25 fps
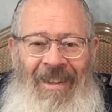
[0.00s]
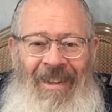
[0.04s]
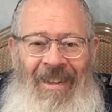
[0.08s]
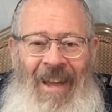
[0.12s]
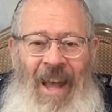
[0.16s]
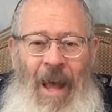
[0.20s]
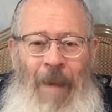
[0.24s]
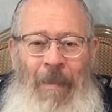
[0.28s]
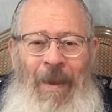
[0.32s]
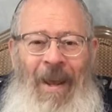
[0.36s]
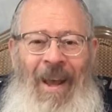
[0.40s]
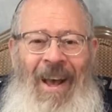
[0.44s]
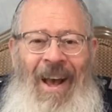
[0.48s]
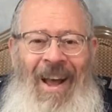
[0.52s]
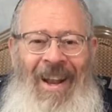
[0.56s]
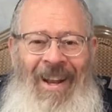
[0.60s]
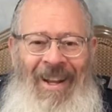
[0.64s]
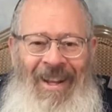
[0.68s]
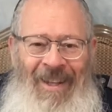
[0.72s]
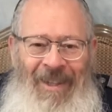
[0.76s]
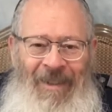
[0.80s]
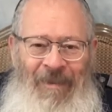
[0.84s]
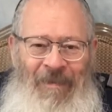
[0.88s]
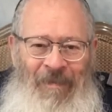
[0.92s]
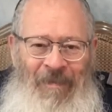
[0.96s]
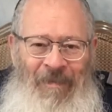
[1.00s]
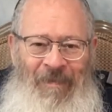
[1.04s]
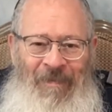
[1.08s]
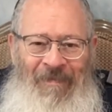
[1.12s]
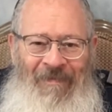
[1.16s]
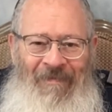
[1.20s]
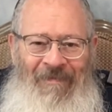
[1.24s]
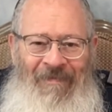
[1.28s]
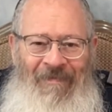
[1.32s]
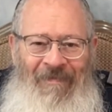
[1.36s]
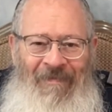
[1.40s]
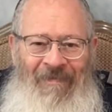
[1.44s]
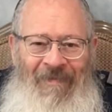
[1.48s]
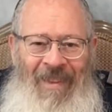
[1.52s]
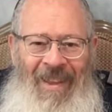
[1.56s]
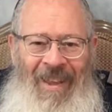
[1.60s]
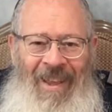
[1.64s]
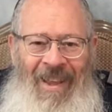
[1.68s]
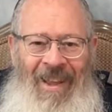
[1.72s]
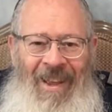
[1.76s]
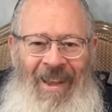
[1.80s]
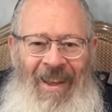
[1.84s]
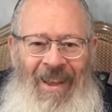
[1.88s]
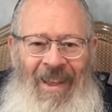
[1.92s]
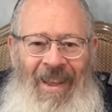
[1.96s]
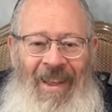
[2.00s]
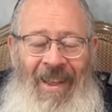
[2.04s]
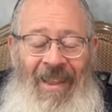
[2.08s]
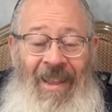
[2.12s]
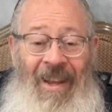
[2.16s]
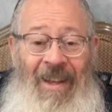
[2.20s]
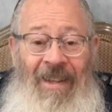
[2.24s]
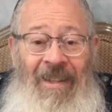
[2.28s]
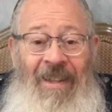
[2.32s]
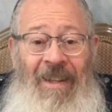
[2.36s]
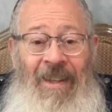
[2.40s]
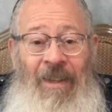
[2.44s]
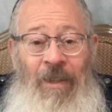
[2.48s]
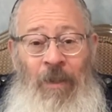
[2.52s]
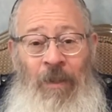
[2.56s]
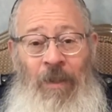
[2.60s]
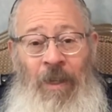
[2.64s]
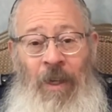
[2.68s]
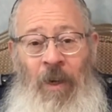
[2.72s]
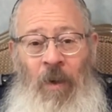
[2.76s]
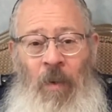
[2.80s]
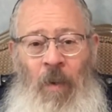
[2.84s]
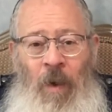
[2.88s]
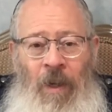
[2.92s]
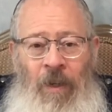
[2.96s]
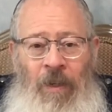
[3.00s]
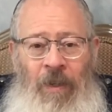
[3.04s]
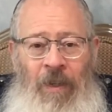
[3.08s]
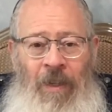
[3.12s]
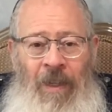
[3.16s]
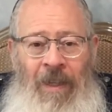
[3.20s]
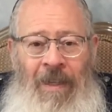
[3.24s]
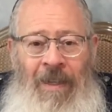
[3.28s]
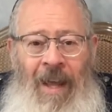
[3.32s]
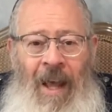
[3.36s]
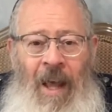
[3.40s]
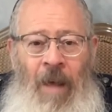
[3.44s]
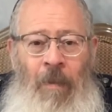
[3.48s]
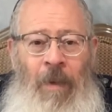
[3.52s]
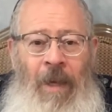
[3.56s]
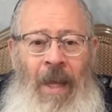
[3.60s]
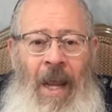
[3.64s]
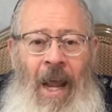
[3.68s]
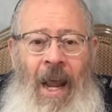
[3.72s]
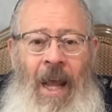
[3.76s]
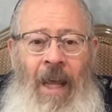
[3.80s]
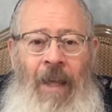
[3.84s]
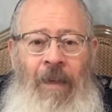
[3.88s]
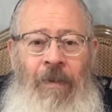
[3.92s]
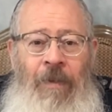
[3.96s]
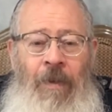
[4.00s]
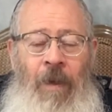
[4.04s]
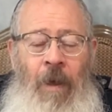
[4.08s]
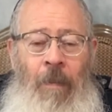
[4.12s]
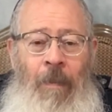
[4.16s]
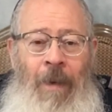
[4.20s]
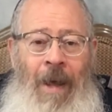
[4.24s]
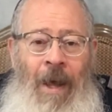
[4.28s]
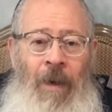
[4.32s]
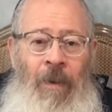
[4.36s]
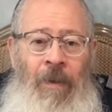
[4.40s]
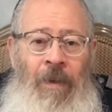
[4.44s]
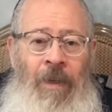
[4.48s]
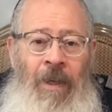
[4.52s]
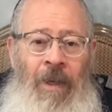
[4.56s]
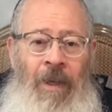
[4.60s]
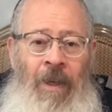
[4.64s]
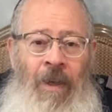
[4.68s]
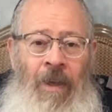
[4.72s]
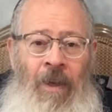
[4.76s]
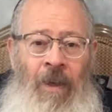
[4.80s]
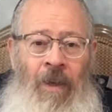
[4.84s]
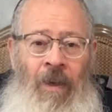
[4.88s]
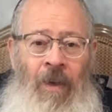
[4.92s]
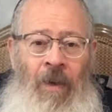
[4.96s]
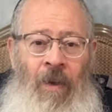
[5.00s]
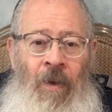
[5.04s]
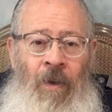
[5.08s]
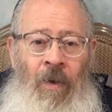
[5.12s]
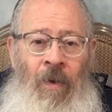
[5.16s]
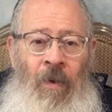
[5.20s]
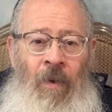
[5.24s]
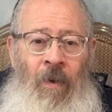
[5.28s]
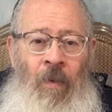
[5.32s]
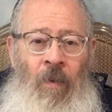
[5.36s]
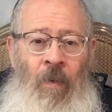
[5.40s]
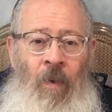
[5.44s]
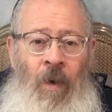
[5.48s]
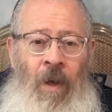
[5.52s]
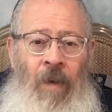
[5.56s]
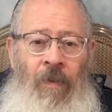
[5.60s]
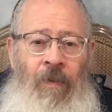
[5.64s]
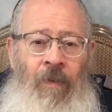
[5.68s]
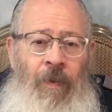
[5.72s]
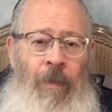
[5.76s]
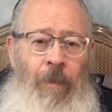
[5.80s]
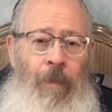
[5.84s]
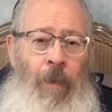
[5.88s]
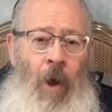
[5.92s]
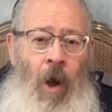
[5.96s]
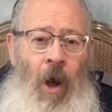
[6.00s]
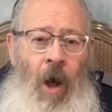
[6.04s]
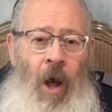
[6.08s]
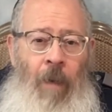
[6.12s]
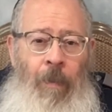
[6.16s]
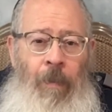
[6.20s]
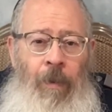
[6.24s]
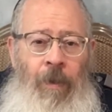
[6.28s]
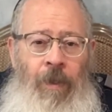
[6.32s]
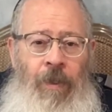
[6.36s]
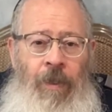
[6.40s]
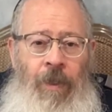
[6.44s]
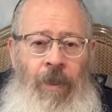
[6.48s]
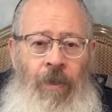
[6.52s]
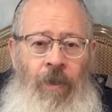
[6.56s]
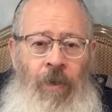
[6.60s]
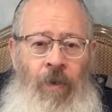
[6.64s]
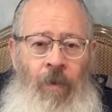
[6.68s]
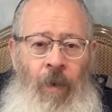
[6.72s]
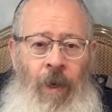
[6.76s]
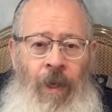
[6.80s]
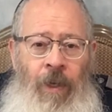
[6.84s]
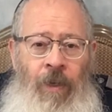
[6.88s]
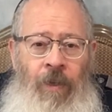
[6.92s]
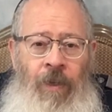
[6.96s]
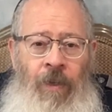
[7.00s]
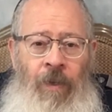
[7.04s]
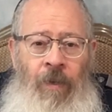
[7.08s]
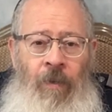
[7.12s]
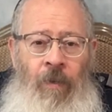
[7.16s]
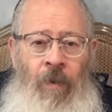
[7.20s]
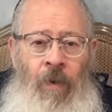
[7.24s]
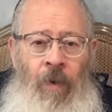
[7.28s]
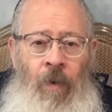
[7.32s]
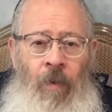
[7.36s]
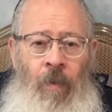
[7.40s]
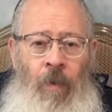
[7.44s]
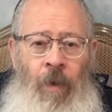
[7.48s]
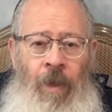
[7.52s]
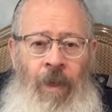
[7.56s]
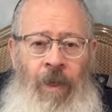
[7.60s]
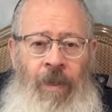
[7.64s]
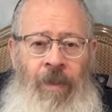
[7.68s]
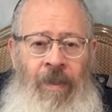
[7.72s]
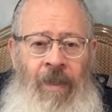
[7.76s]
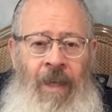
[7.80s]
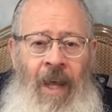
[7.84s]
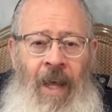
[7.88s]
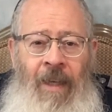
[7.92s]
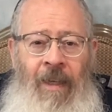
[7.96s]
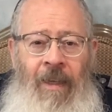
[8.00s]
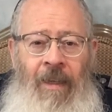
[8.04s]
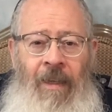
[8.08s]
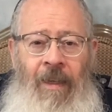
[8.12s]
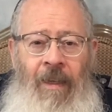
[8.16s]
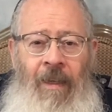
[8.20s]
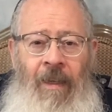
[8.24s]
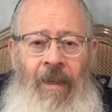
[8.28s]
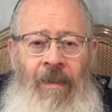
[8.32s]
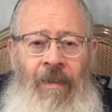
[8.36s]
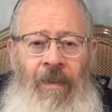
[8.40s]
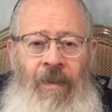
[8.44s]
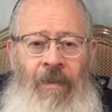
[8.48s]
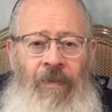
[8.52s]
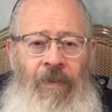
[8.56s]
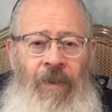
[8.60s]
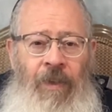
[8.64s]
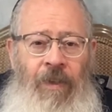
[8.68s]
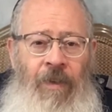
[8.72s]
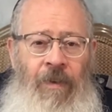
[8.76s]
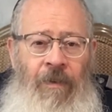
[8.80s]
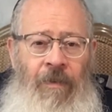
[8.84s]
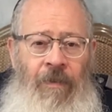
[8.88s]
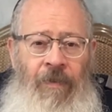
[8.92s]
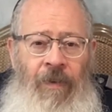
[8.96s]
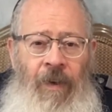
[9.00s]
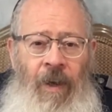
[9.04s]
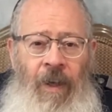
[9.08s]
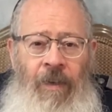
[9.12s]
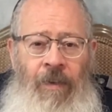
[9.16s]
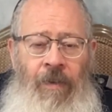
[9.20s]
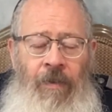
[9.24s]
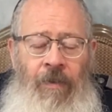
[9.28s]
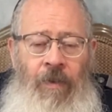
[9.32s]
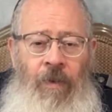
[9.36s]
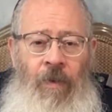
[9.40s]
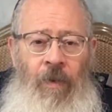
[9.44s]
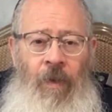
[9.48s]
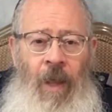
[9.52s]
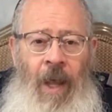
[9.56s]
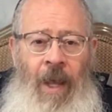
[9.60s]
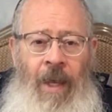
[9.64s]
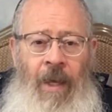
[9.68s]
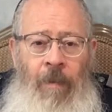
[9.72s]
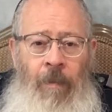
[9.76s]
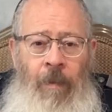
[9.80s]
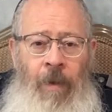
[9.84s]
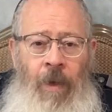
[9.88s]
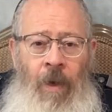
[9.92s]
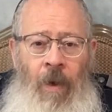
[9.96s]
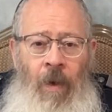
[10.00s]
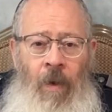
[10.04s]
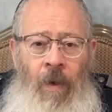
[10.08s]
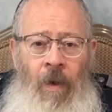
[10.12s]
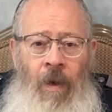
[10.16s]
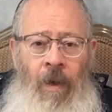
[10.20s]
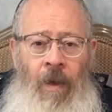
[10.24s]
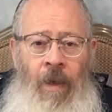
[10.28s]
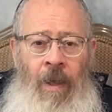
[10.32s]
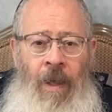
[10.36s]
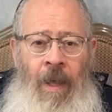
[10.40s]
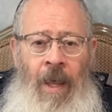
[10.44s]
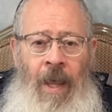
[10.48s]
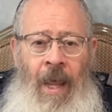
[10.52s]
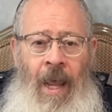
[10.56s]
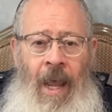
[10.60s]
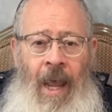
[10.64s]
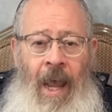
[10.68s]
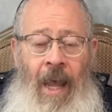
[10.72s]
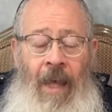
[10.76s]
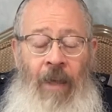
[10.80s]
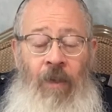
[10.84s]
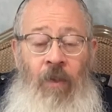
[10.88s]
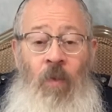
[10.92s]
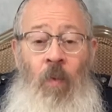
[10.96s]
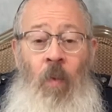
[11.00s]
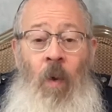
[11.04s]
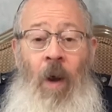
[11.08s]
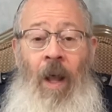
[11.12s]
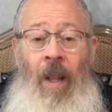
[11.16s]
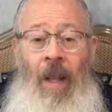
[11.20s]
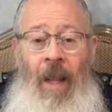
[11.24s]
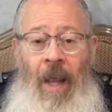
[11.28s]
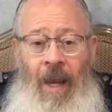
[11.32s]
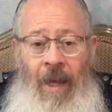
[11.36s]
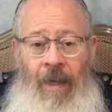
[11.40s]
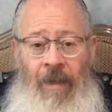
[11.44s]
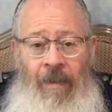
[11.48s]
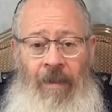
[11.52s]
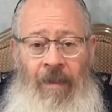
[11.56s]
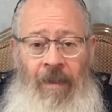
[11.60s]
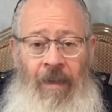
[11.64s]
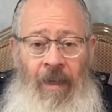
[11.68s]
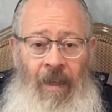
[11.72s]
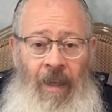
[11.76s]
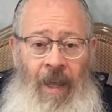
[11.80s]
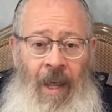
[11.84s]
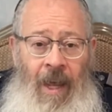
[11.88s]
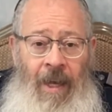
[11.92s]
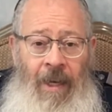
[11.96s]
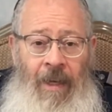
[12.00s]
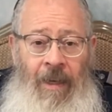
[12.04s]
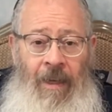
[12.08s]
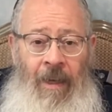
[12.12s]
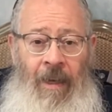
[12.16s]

Happy Chanukah. There's an interesting question the Talmud asks about what if a pauper situation where there's not sufficient funds to light a menorah as well as to light